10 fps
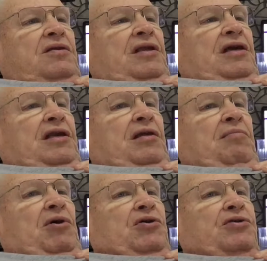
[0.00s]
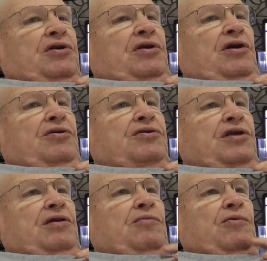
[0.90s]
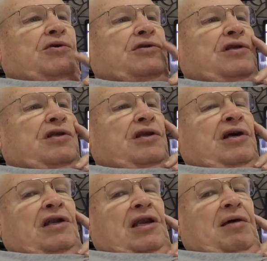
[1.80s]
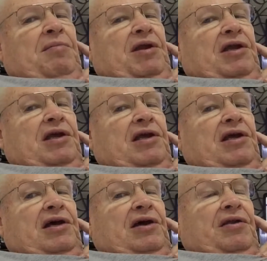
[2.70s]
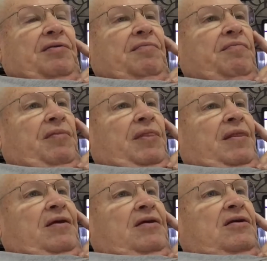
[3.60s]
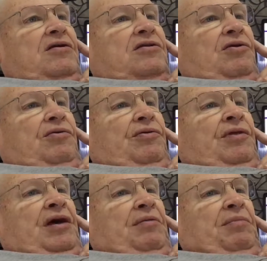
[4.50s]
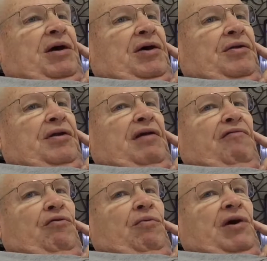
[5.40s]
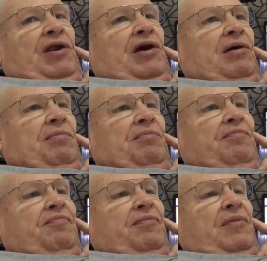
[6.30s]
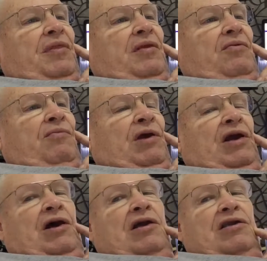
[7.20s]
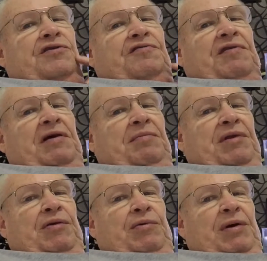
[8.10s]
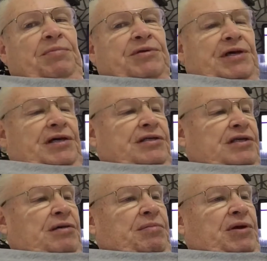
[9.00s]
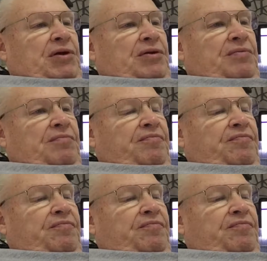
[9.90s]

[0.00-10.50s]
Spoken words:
That InMotion Hosting was an unlimited account, so that amount never went up regardless of how many websites I built.